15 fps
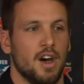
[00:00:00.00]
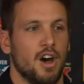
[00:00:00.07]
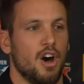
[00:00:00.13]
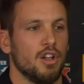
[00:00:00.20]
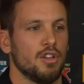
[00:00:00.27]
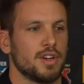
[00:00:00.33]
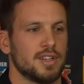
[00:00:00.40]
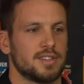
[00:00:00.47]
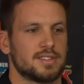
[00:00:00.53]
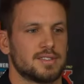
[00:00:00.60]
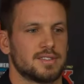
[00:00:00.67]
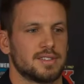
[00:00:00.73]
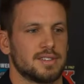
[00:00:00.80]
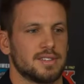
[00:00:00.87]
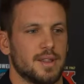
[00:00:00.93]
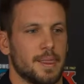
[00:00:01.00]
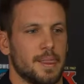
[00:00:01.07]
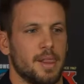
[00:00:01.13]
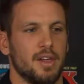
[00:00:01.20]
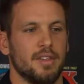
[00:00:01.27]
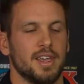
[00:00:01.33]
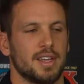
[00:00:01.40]
Oh, look, I
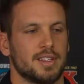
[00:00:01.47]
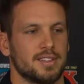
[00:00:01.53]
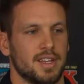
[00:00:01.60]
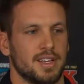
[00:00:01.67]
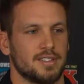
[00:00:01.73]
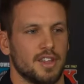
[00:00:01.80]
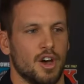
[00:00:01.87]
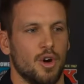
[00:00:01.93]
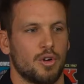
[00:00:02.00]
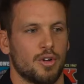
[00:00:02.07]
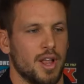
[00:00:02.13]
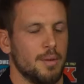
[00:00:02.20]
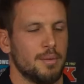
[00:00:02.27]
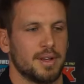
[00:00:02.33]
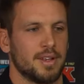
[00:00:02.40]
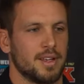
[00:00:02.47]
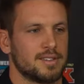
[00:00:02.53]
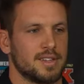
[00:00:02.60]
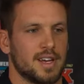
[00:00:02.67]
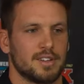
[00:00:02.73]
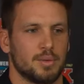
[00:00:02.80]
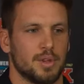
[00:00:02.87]
think it's the whole club. It
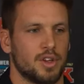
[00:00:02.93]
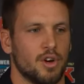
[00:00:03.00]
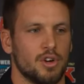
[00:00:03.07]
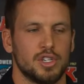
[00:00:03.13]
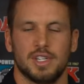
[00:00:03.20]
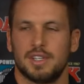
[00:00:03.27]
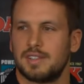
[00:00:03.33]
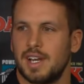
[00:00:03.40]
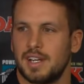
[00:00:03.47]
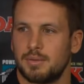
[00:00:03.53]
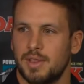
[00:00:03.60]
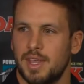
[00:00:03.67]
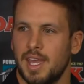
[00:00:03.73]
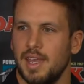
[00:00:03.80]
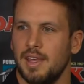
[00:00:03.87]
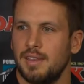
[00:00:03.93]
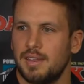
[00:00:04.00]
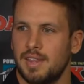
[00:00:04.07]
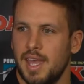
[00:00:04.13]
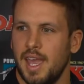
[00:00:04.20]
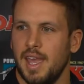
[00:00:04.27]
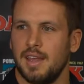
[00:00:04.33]
starts with Koshy, it starts with Keith,
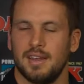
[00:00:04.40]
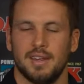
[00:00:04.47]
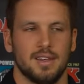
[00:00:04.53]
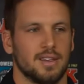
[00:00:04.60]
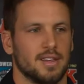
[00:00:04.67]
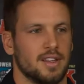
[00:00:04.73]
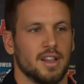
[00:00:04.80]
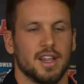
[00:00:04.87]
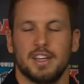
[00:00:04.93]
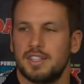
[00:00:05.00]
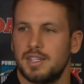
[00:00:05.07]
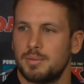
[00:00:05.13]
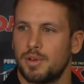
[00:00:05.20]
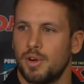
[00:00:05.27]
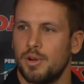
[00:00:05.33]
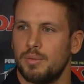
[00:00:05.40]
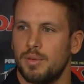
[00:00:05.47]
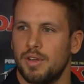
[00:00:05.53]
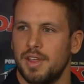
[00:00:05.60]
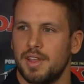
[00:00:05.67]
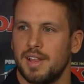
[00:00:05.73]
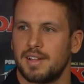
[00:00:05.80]
Ken, the leadership group.
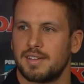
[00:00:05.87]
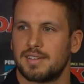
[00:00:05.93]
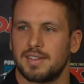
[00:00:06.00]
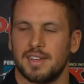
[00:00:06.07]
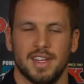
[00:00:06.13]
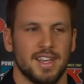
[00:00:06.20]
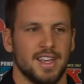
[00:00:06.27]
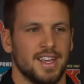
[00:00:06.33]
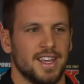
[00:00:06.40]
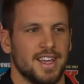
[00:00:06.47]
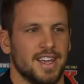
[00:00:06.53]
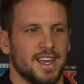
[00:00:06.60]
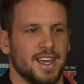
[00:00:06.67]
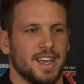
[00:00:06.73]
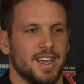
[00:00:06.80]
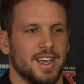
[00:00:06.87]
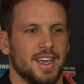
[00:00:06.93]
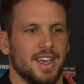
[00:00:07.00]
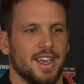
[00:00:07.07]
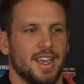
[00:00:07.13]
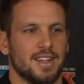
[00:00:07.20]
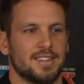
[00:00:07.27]
I think it's
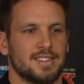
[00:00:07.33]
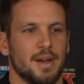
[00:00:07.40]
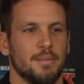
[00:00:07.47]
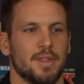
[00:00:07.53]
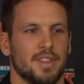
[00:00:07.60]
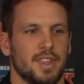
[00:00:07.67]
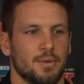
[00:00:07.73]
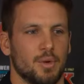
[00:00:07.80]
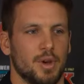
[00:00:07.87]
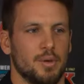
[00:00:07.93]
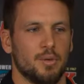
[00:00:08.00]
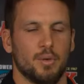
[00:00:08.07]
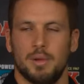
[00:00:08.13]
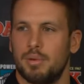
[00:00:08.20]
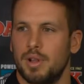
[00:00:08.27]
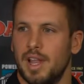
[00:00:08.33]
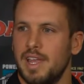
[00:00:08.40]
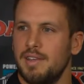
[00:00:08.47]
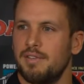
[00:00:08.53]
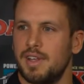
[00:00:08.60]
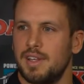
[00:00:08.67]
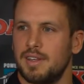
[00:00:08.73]
something that we
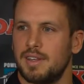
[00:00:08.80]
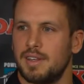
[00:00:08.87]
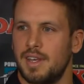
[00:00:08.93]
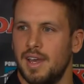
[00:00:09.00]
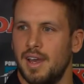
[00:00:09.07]
believe in